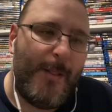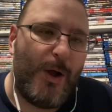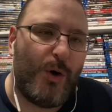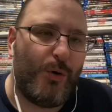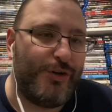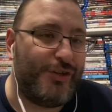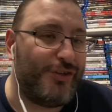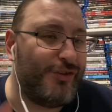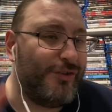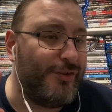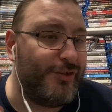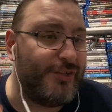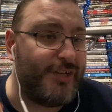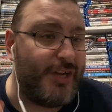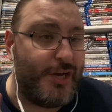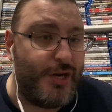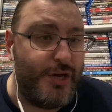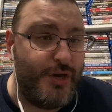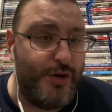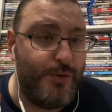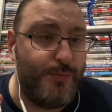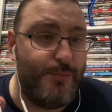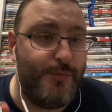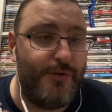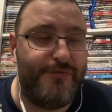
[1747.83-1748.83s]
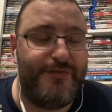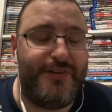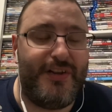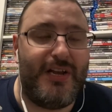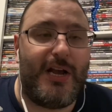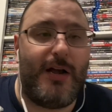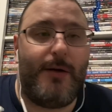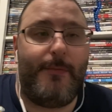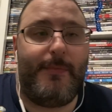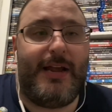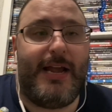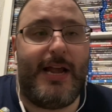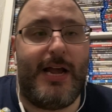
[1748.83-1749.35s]
which there's a new movie
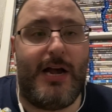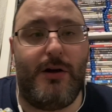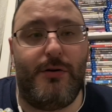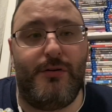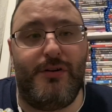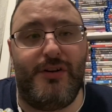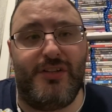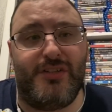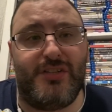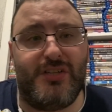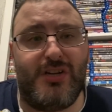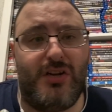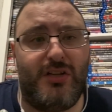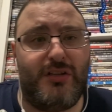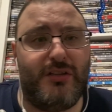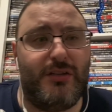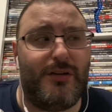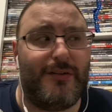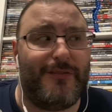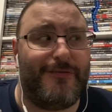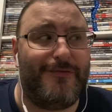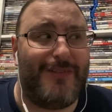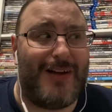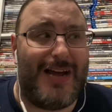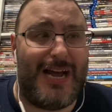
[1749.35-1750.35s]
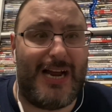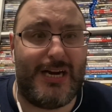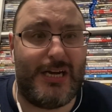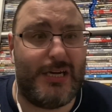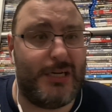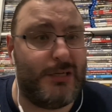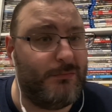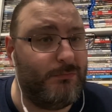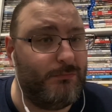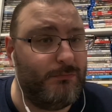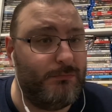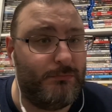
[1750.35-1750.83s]
coming out. It's called Nirvana,